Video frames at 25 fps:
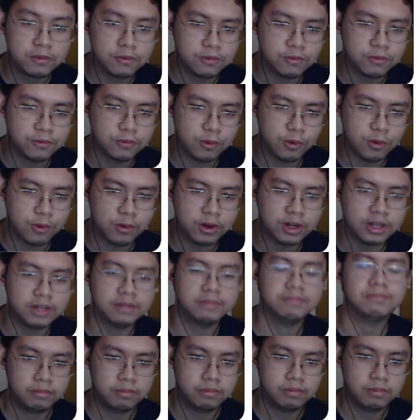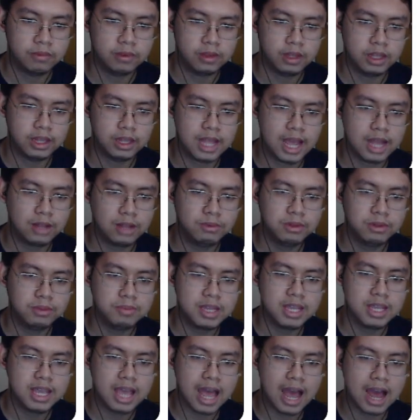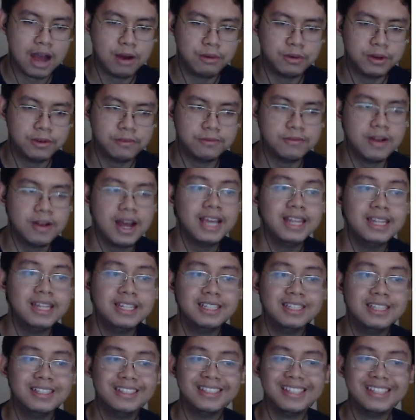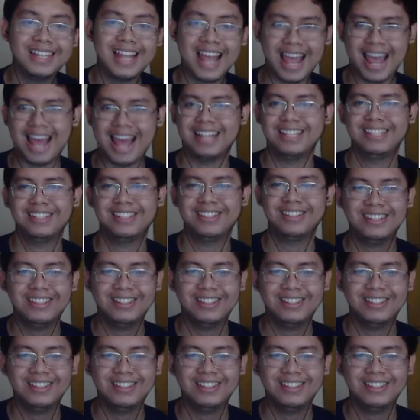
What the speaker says: 4. That will be our final answer.